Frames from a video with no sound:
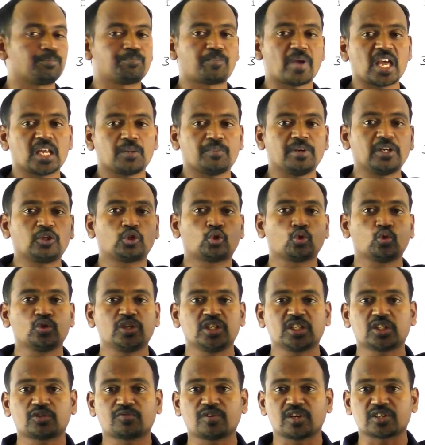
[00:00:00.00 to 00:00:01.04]
Pair means 2
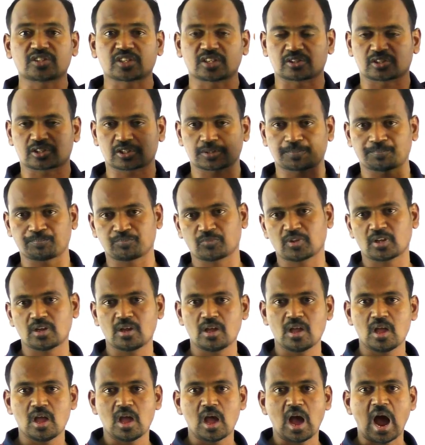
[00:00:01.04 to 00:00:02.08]
equations.
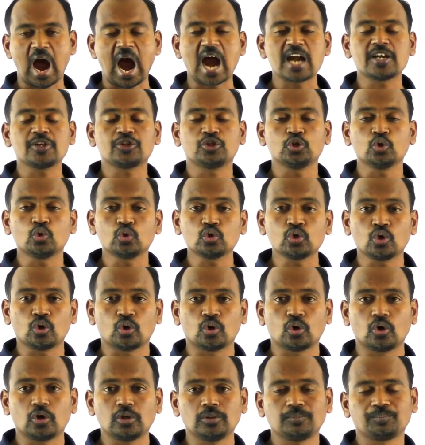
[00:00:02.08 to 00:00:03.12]
And you
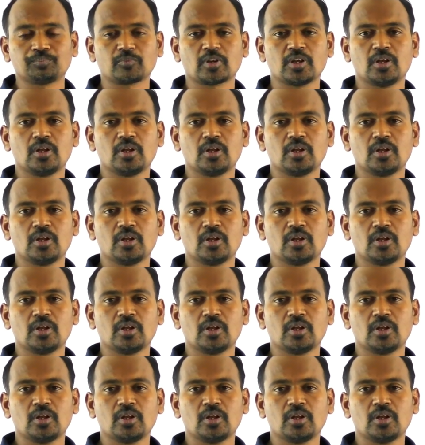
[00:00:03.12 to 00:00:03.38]
know,